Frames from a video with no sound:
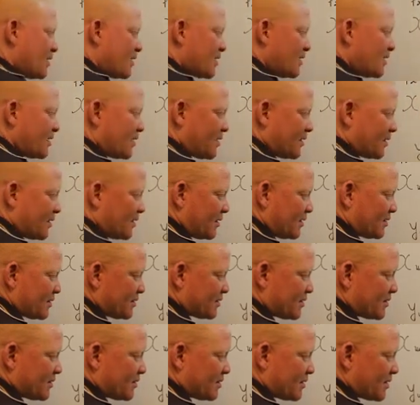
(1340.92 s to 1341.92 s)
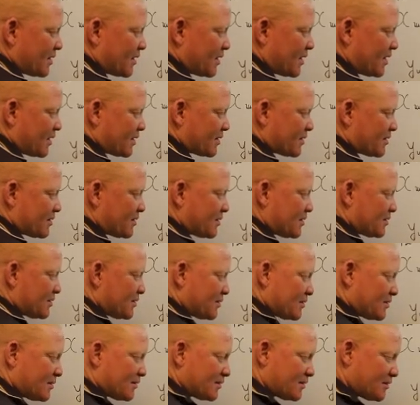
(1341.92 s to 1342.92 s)
and here is X.
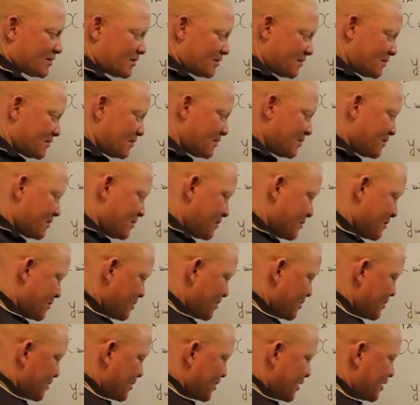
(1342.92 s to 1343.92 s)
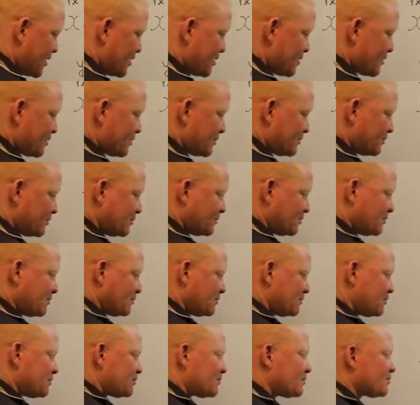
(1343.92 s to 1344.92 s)
Okay?
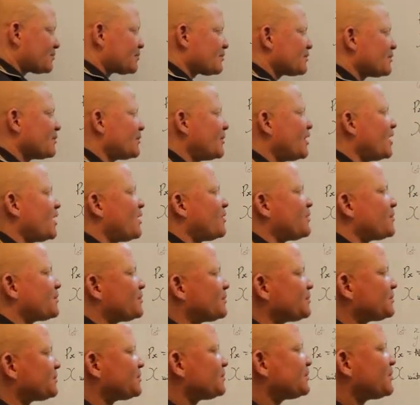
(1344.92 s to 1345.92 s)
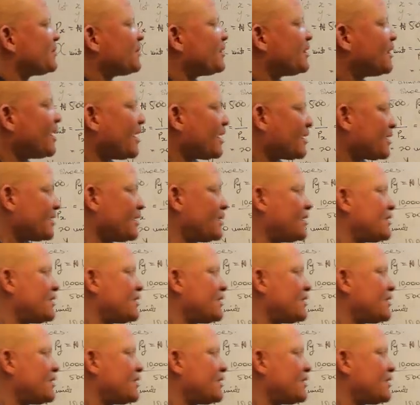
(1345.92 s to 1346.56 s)
Now, that